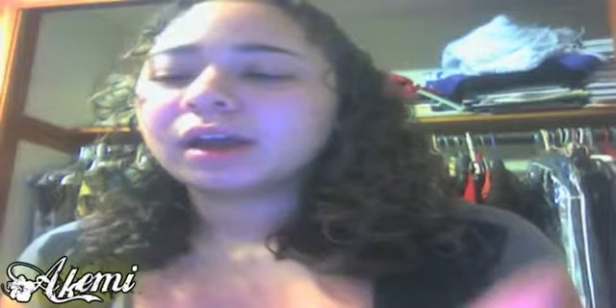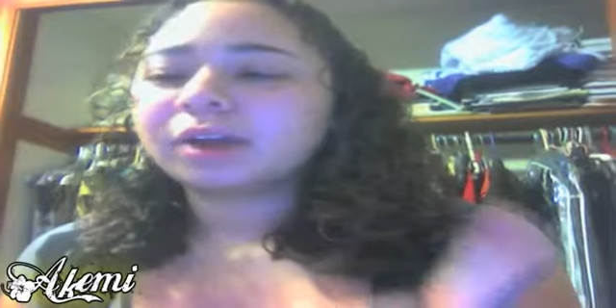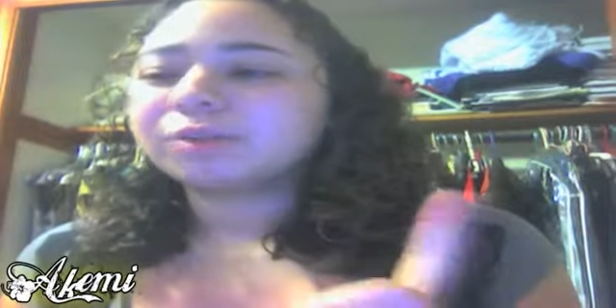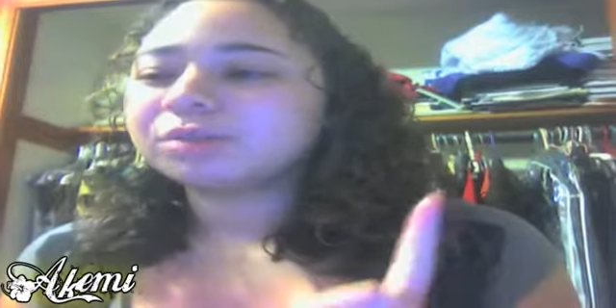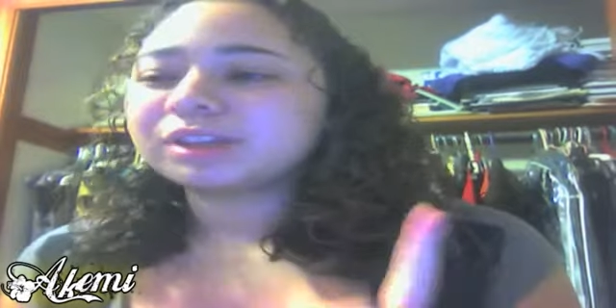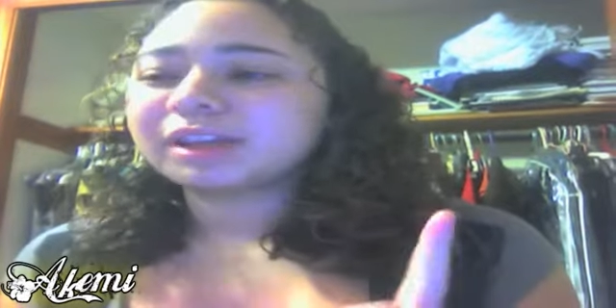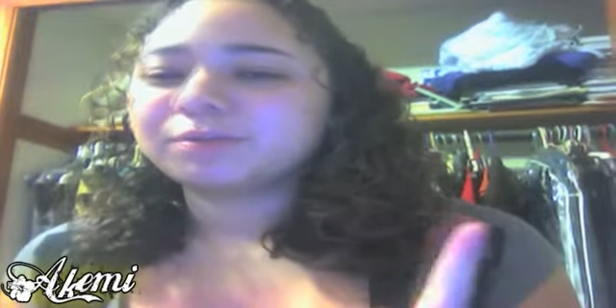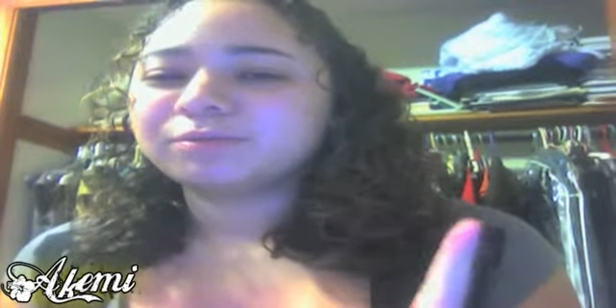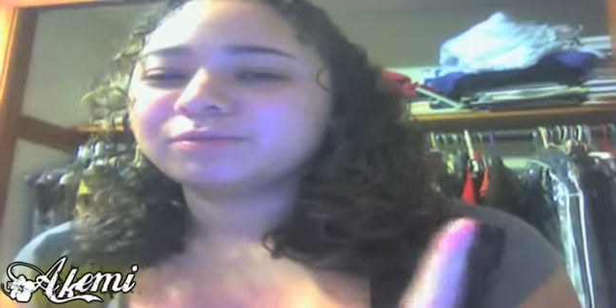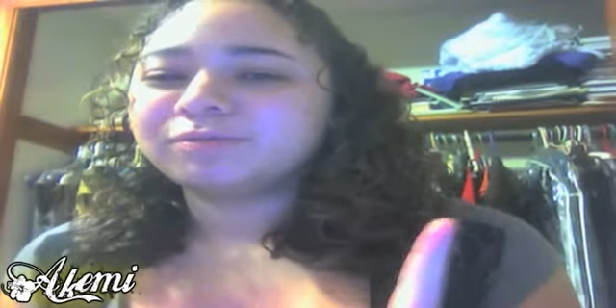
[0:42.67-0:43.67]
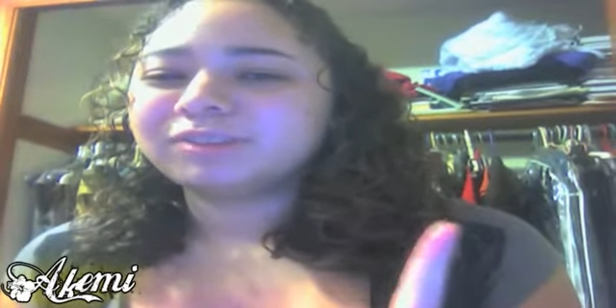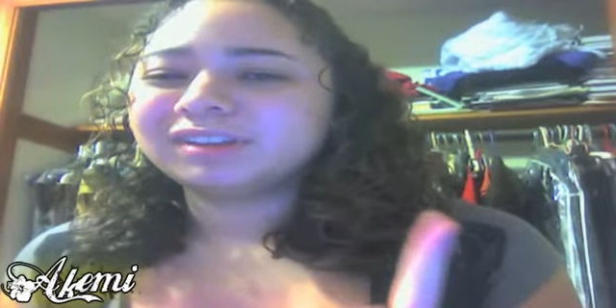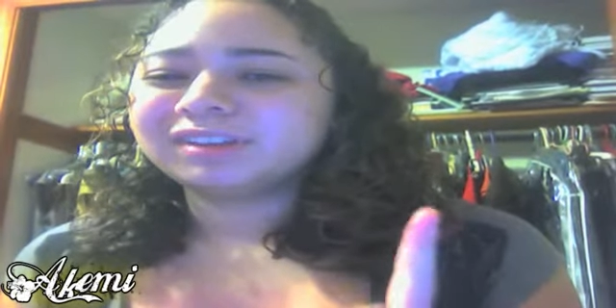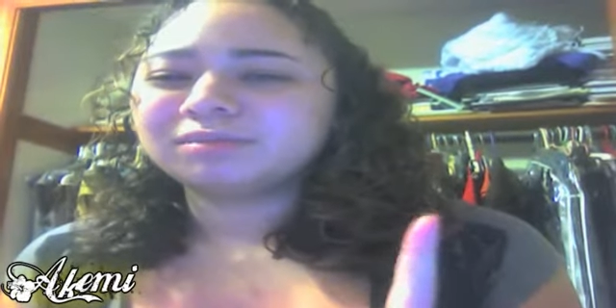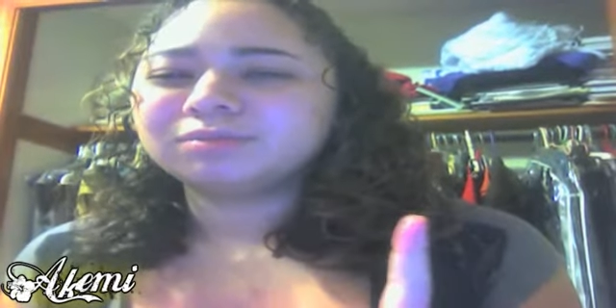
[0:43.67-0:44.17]
I don't think I
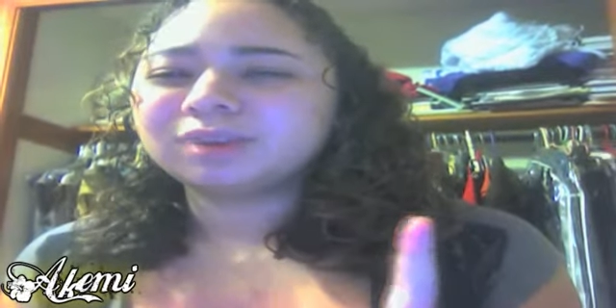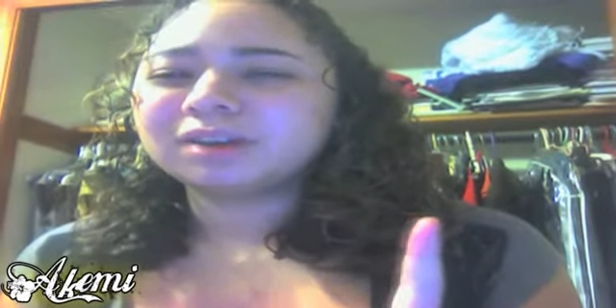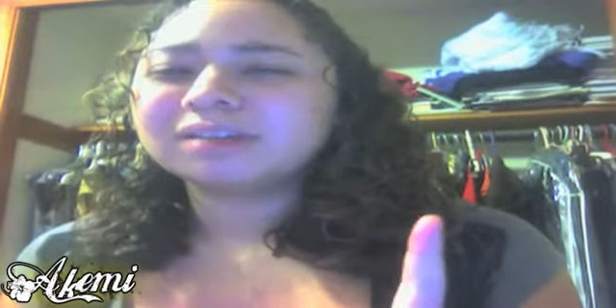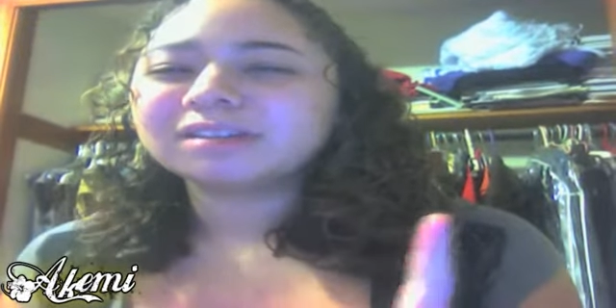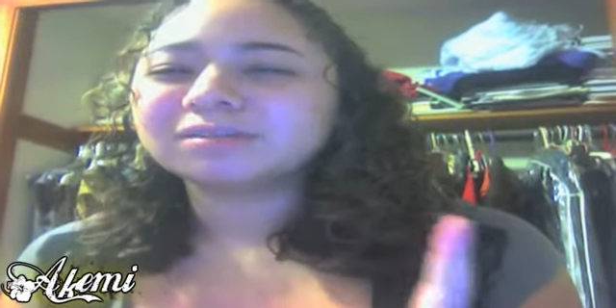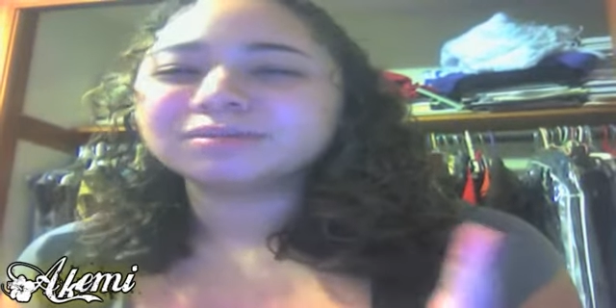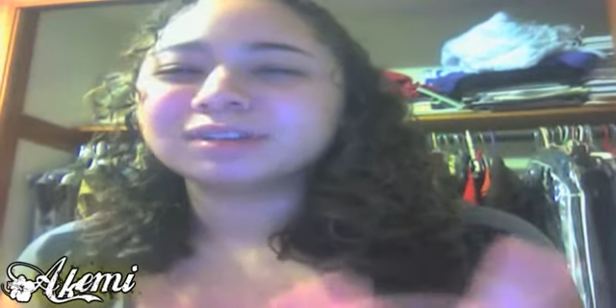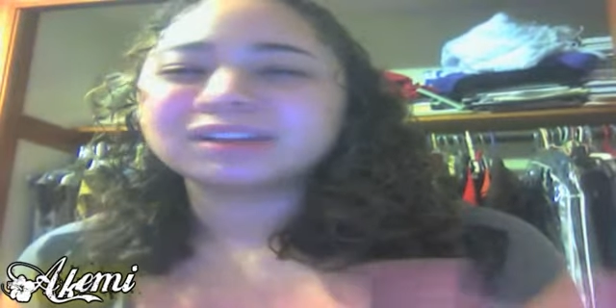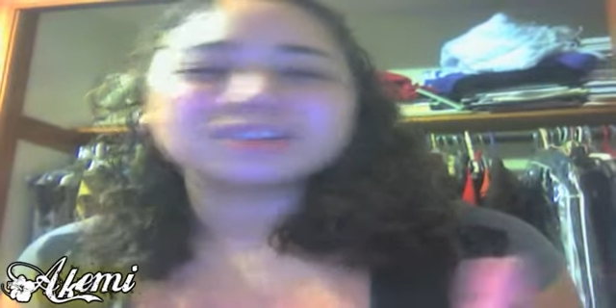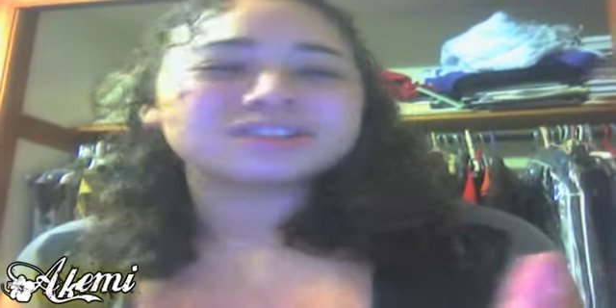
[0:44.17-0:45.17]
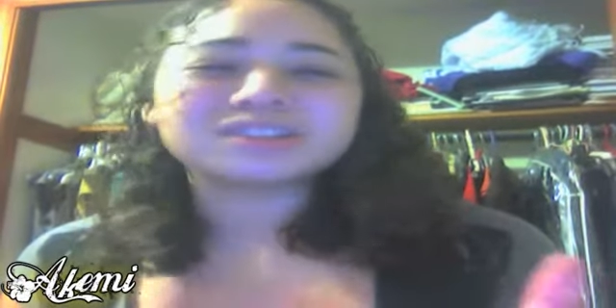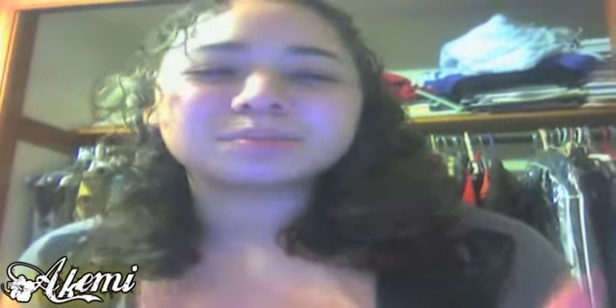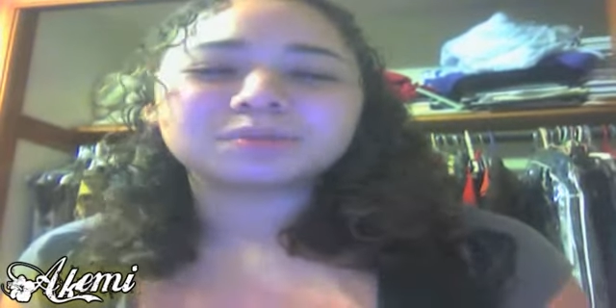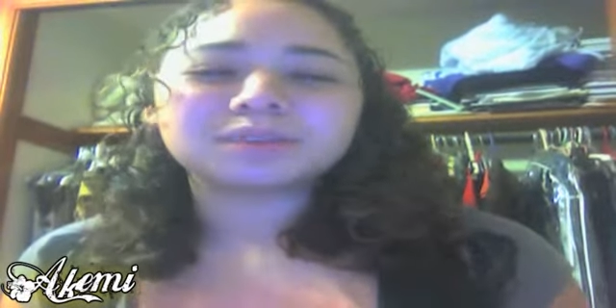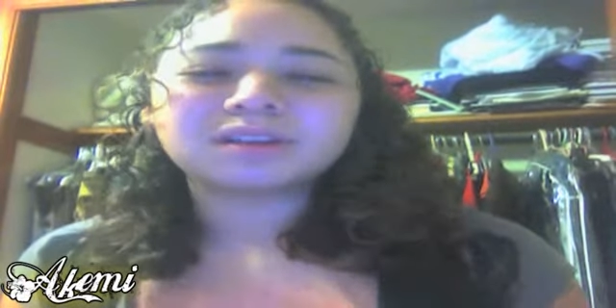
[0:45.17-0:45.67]
really want a
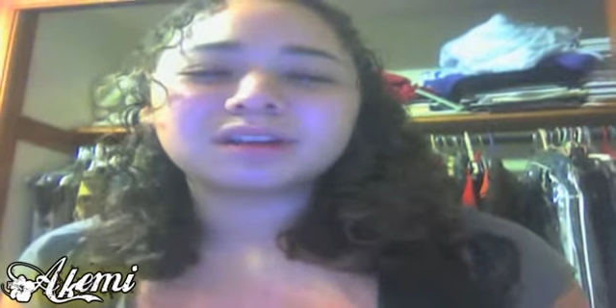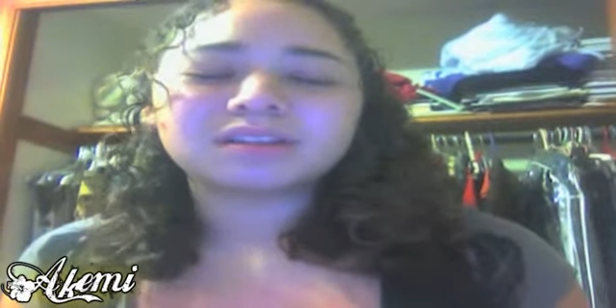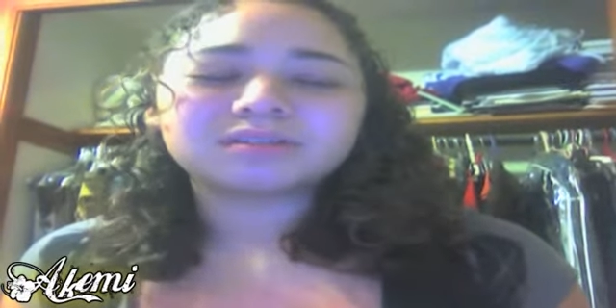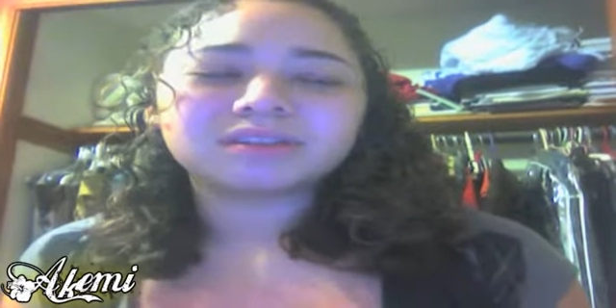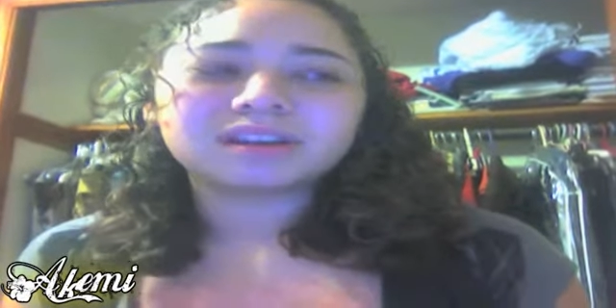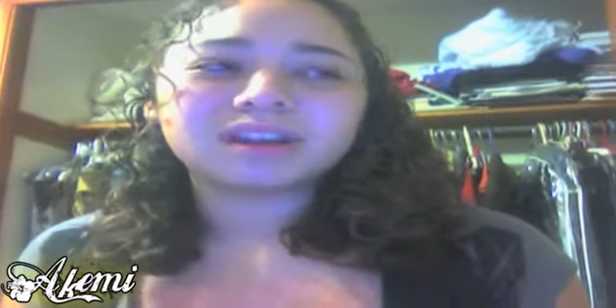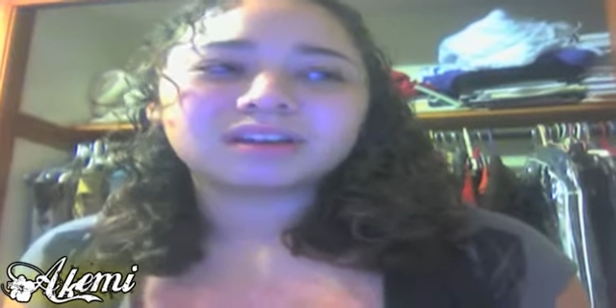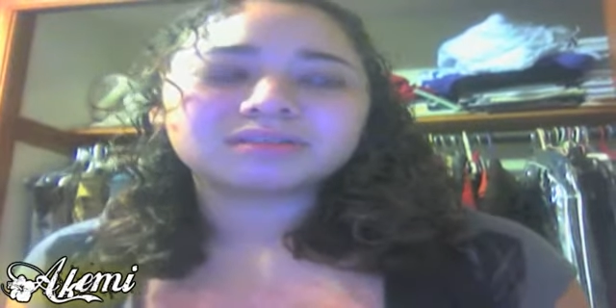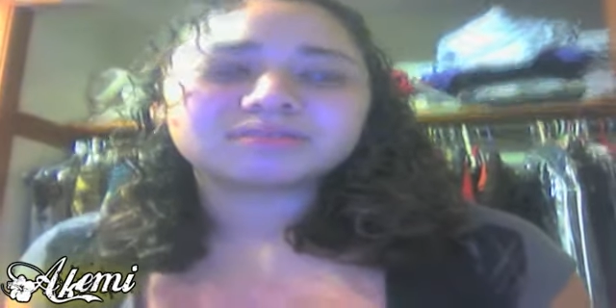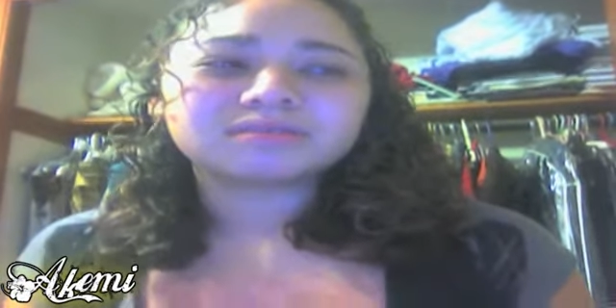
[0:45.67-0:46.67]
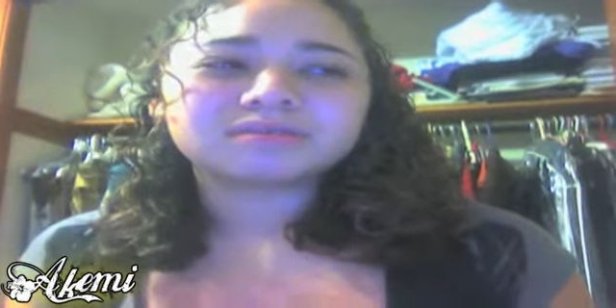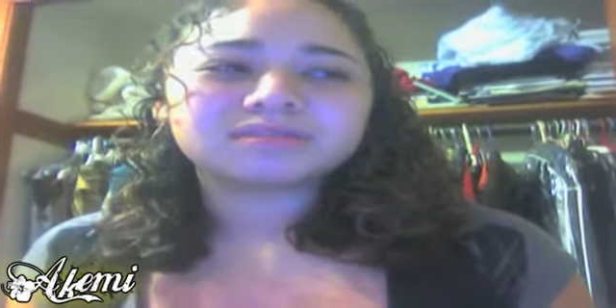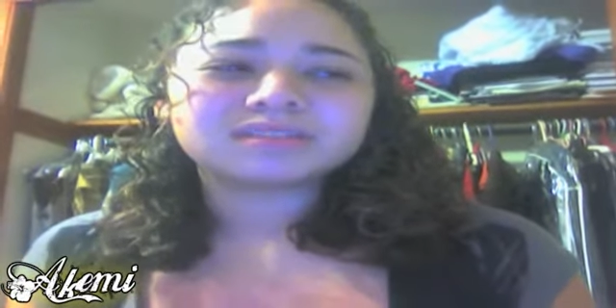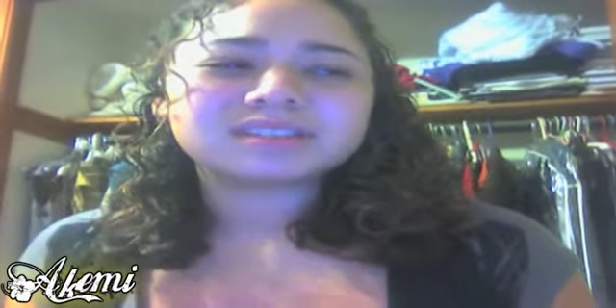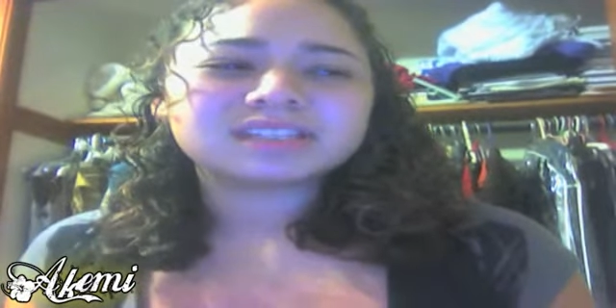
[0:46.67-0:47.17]
relationship right now,
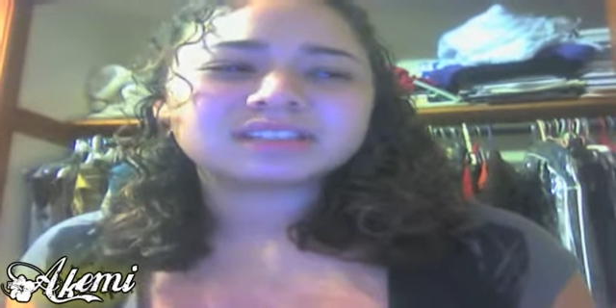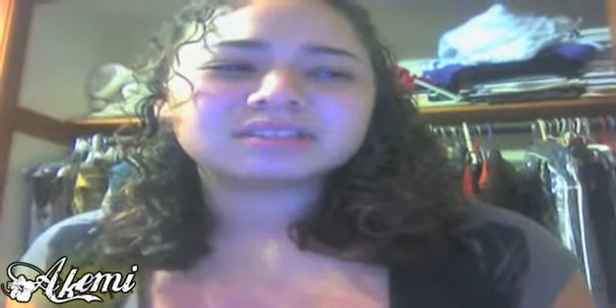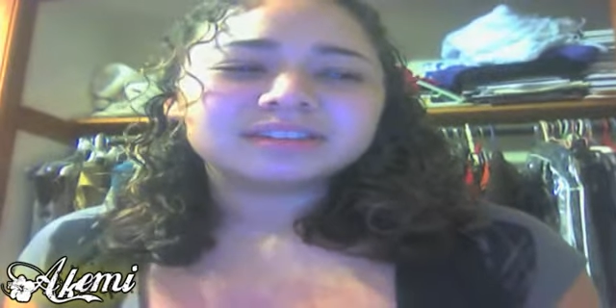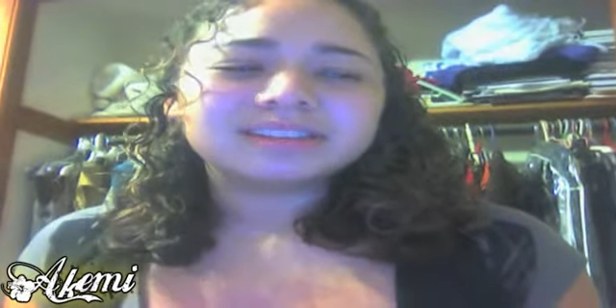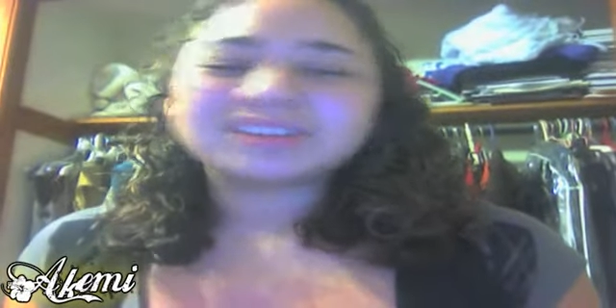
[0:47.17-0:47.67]
still.